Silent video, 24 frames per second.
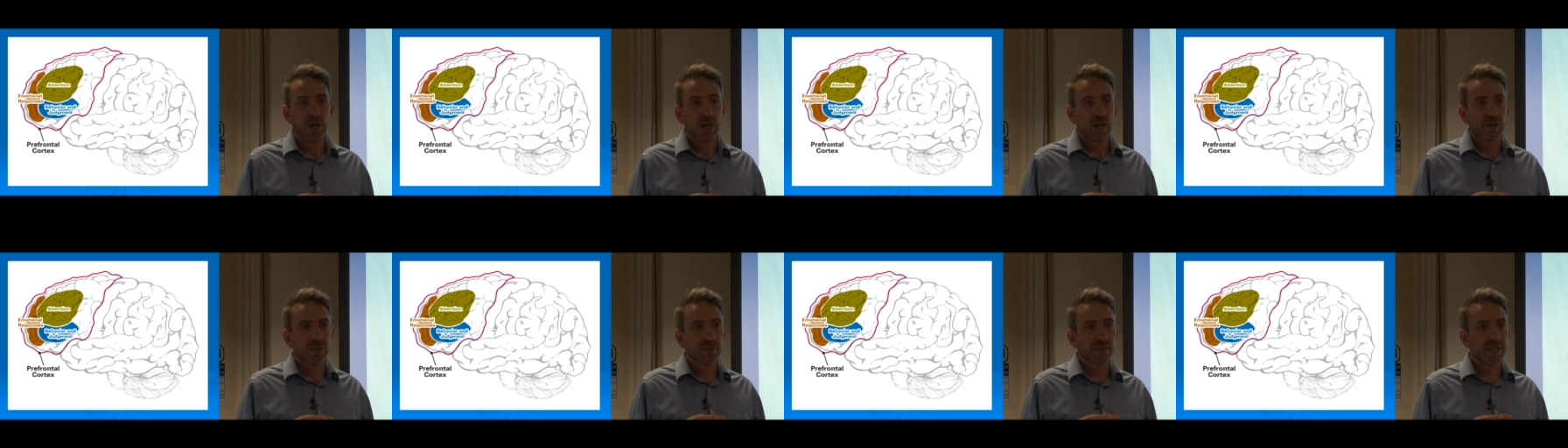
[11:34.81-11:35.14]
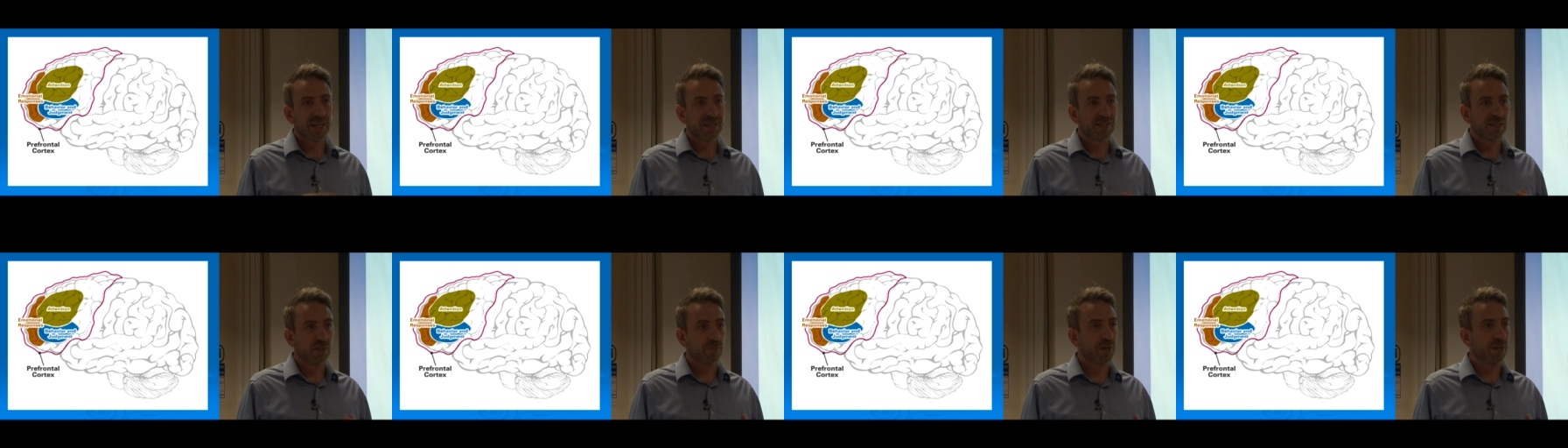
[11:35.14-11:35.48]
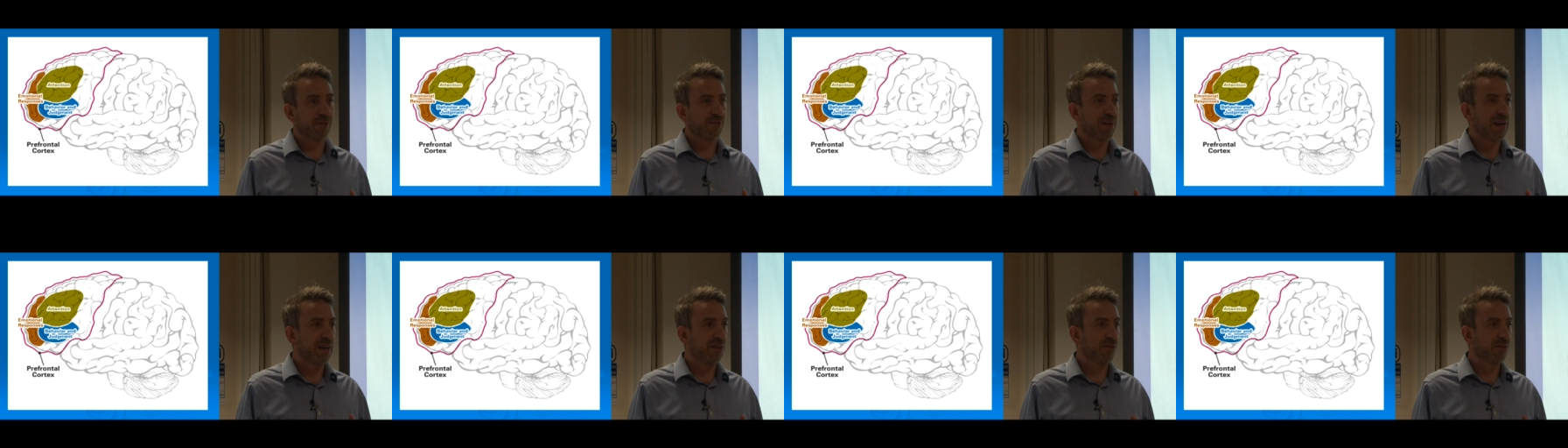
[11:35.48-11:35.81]
tend to be
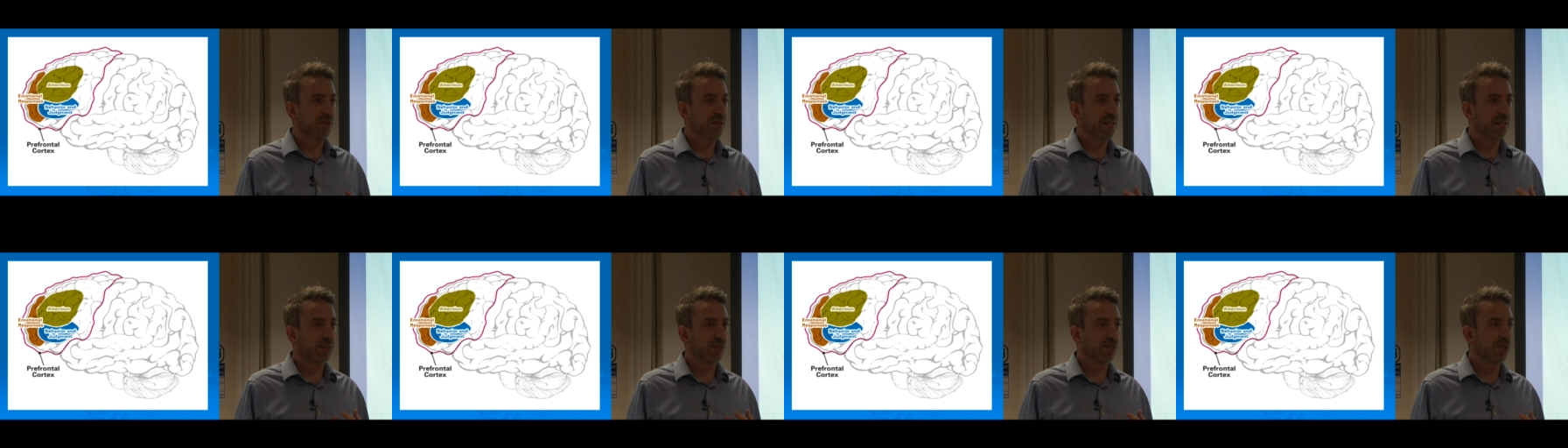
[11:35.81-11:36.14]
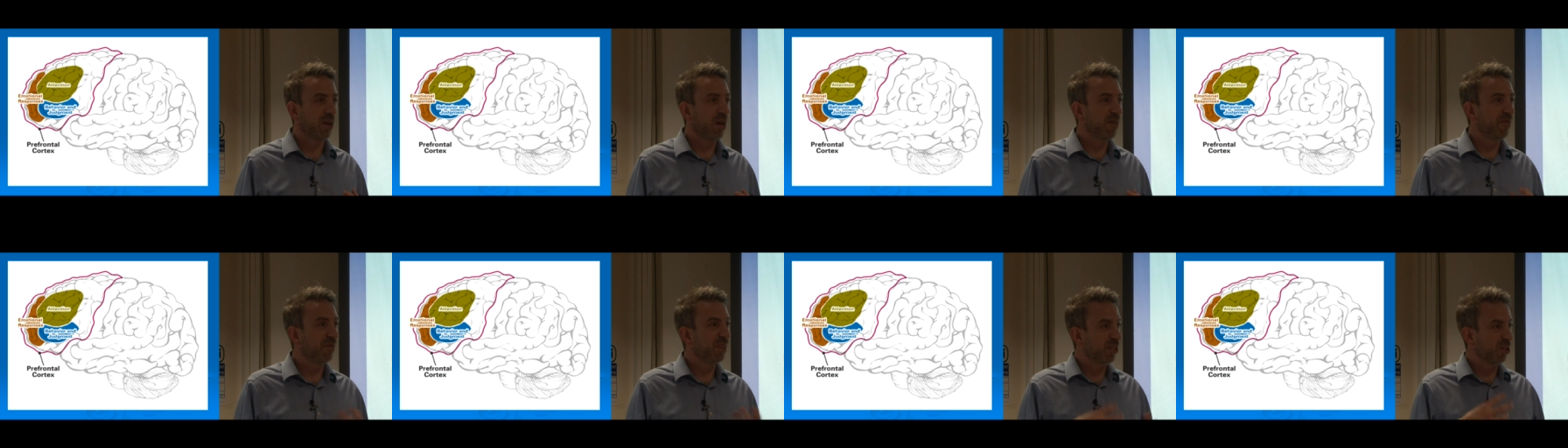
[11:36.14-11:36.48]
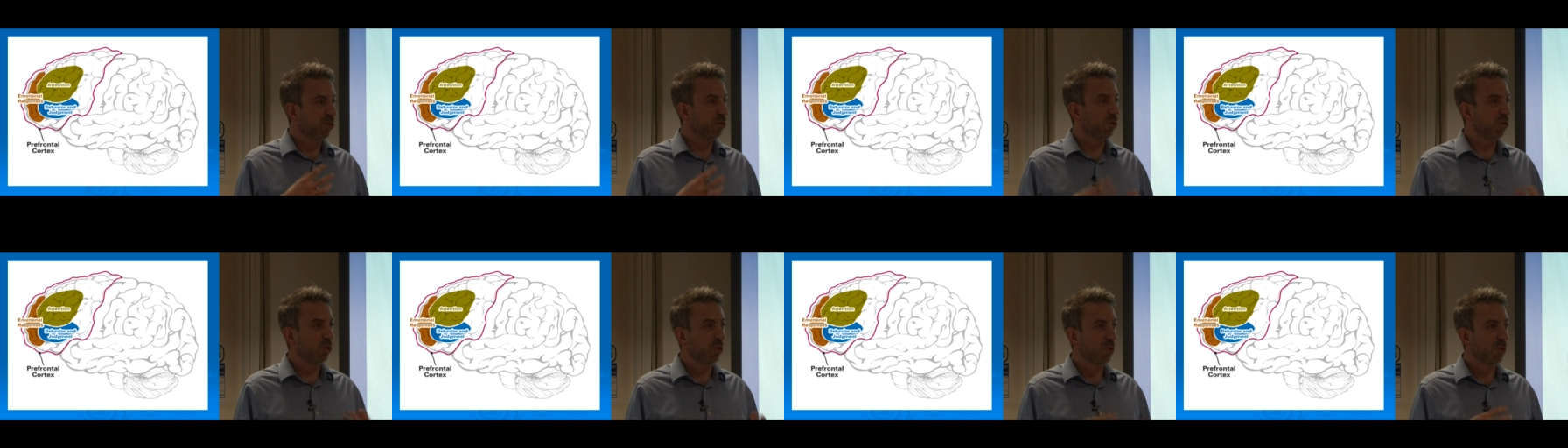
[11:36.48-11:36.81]
around things like
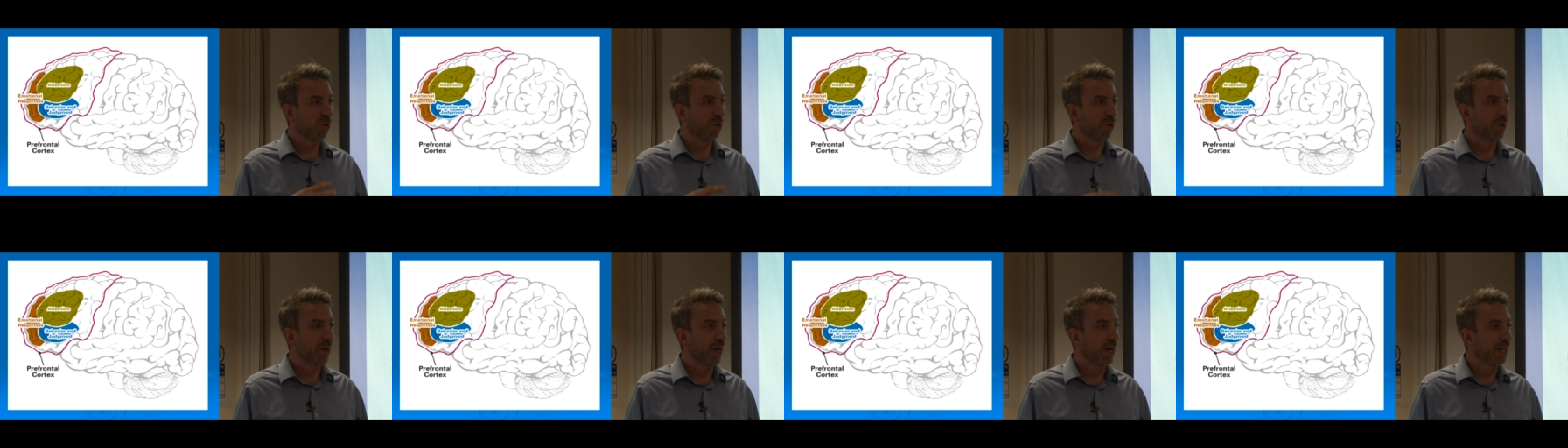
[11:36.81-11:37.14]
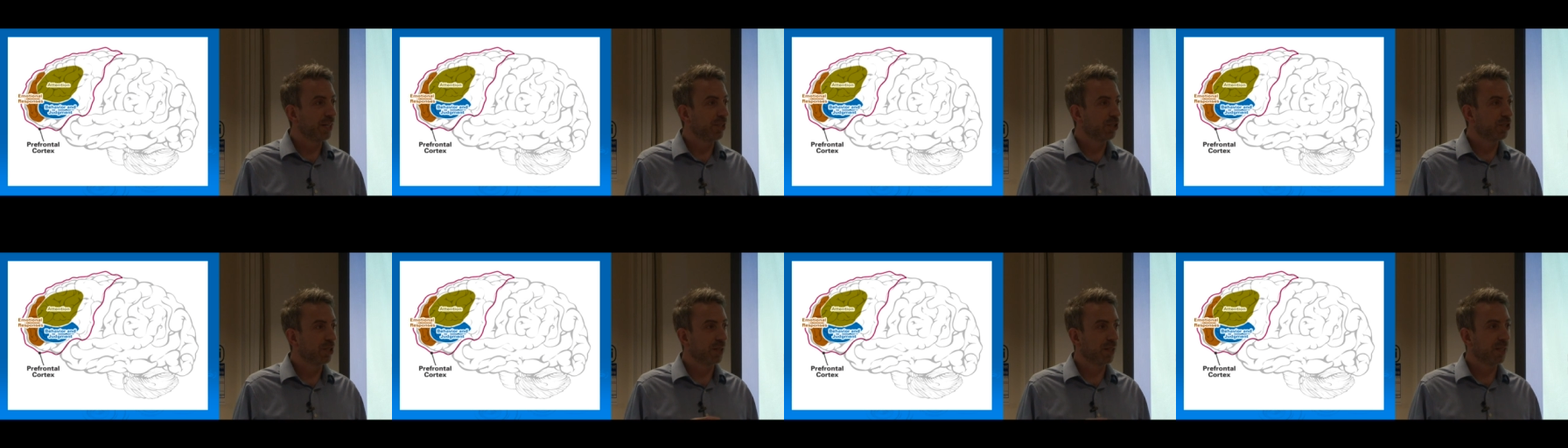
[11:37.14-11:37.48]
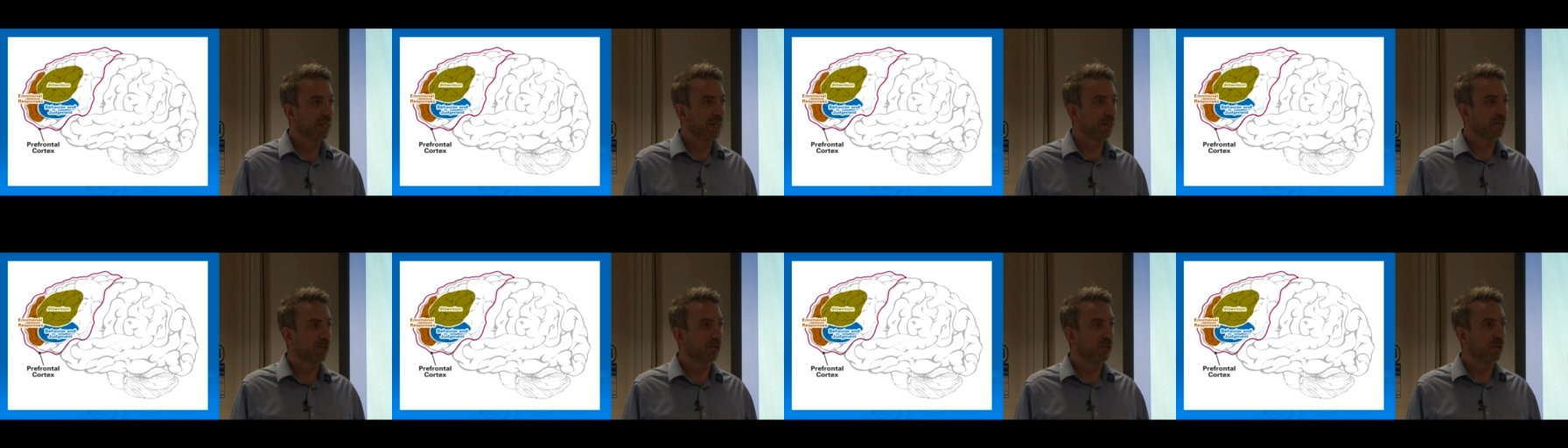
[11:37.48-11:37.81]
physical coordination and
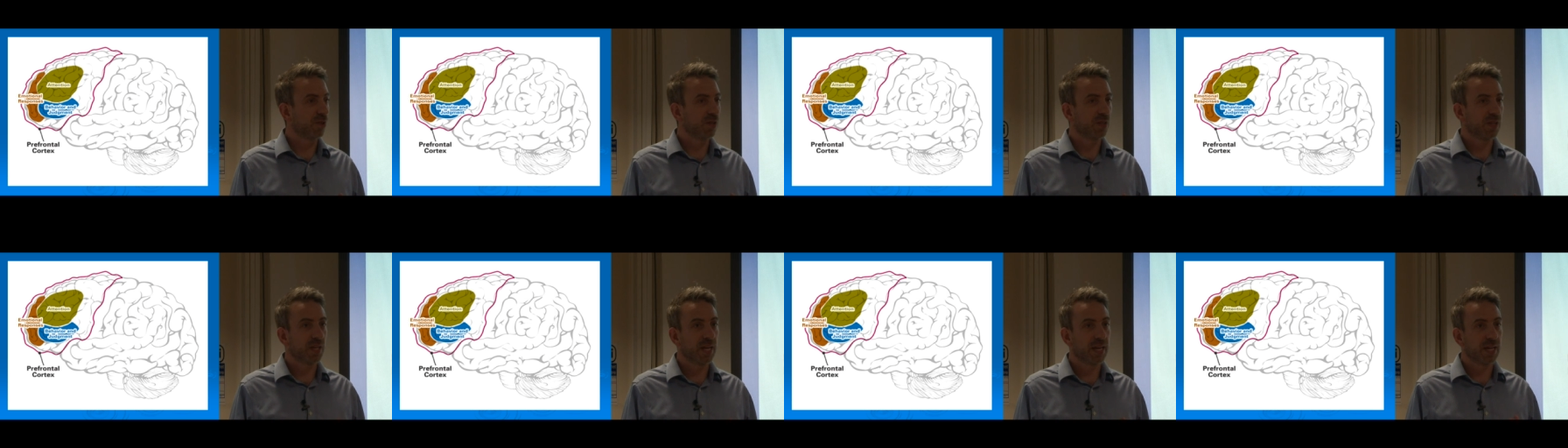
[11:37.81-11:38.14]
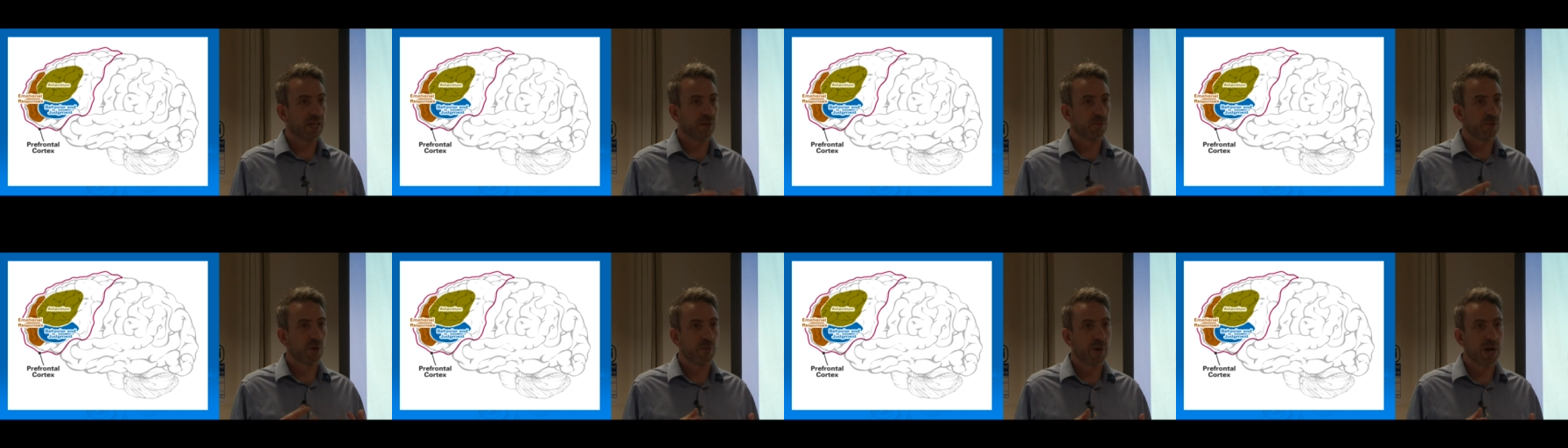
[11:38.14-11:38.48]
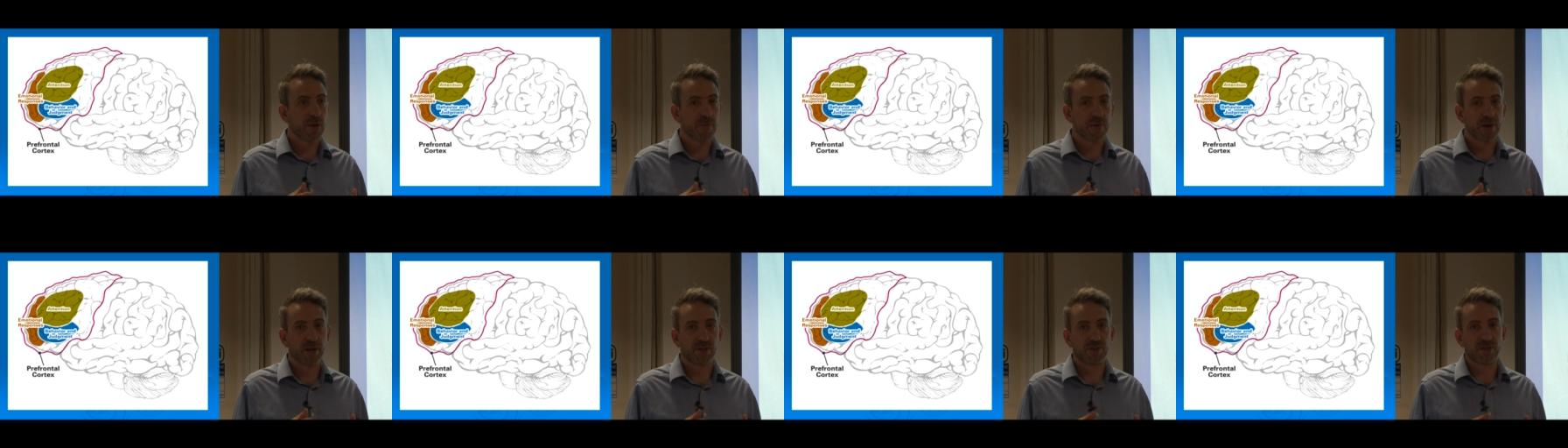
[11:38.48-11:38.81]
that sort of thing. And we're
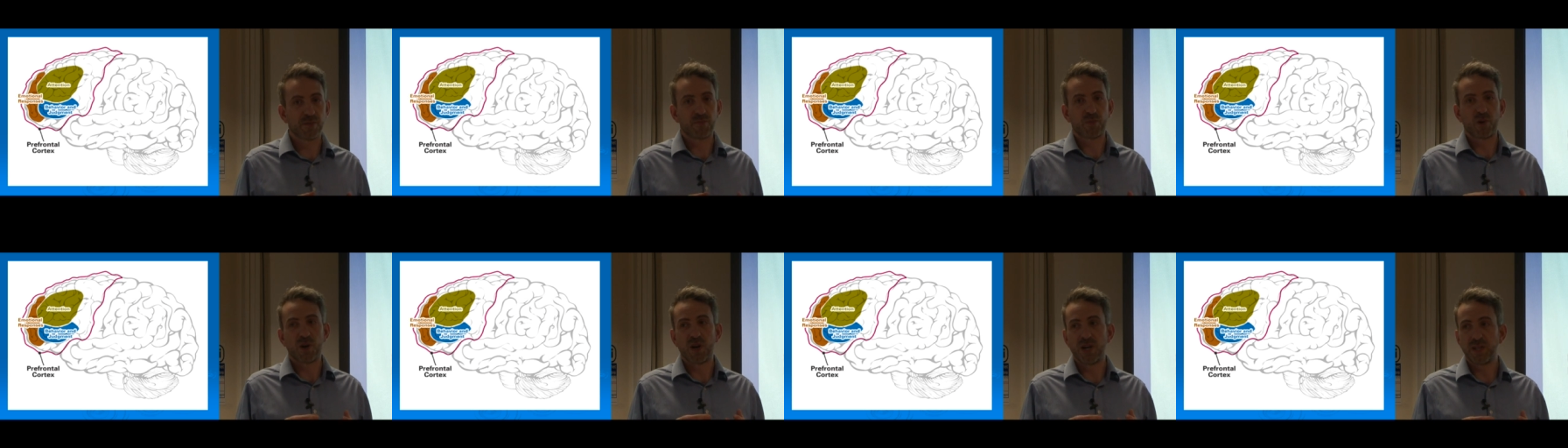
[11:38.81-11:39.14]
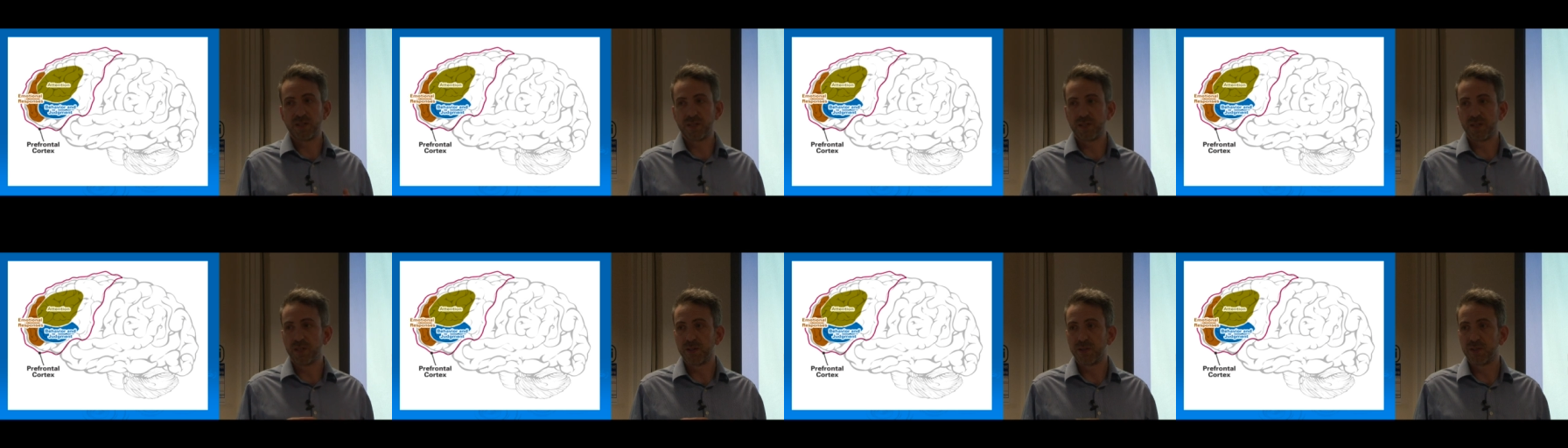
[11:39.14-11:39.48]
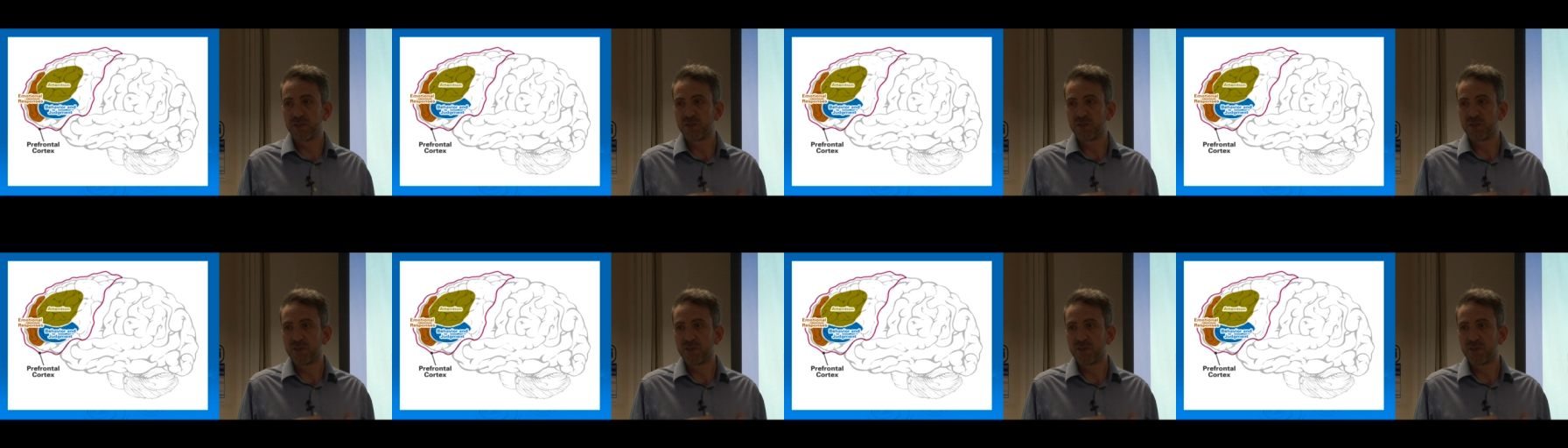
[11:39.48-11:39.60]
maybe unsurprised that